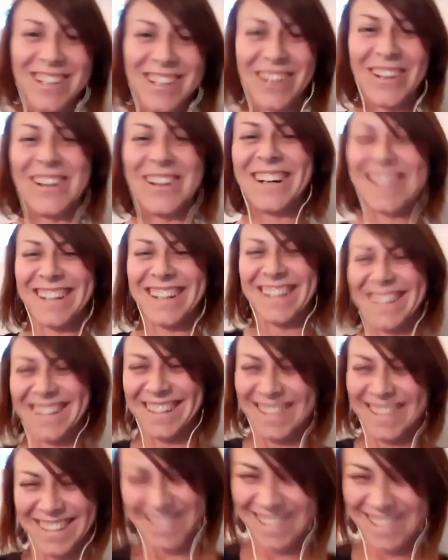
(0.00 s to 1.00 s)
so
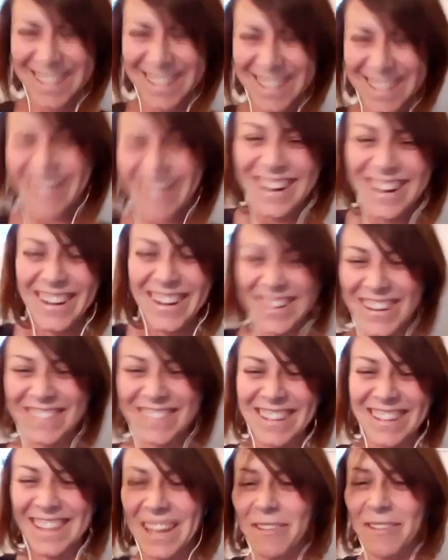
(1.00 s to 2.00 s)
or
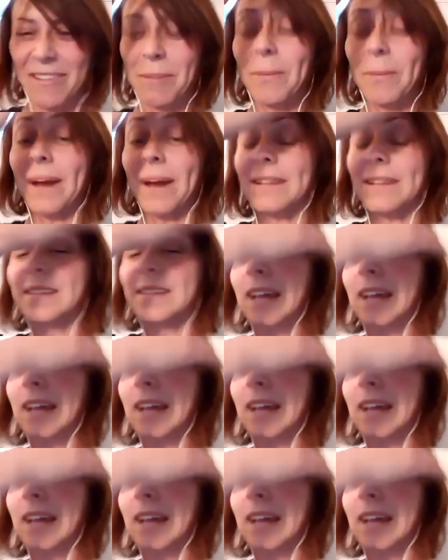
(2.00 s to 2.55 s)
whatever. But